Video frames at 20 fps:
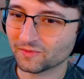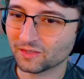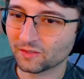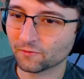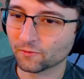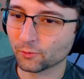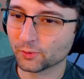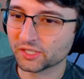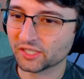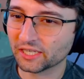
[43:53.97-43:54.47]

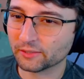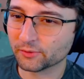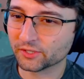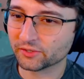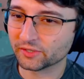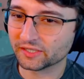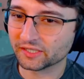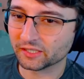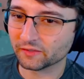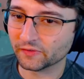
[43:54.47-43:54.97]
For which language
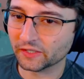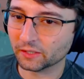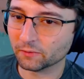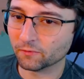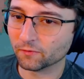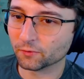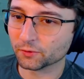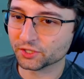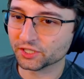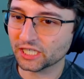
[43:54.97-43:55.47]
is it available
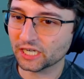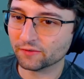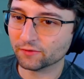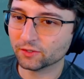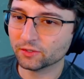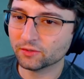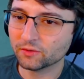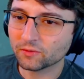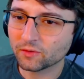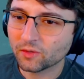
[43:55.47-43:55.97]
for
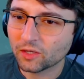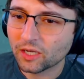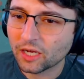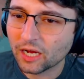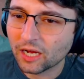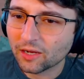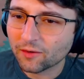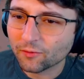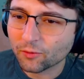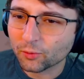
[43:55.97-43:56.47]
Java?
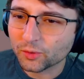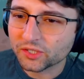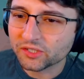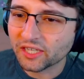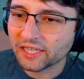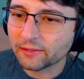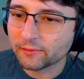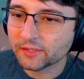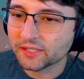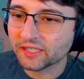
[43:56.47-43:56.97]
For which
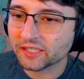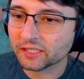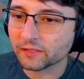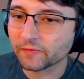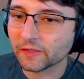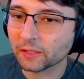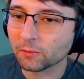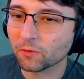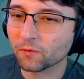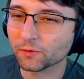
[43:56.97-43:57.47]
language is it
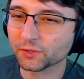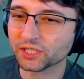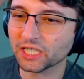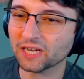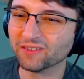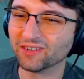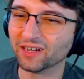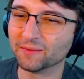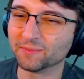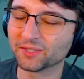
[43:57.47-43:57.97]
available for
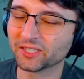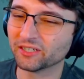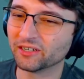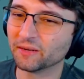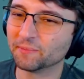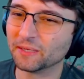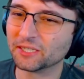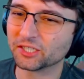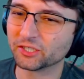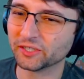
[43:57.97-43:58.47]
Java? I'm sorry,
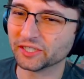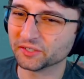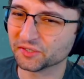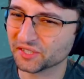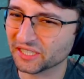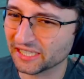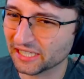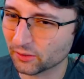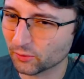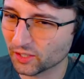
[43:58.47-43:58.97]
I'm not sure I
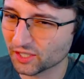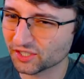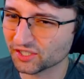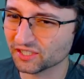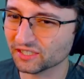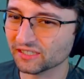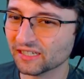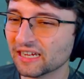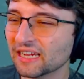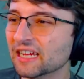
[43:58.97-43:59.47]
understand that
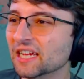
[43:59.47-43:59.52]
question.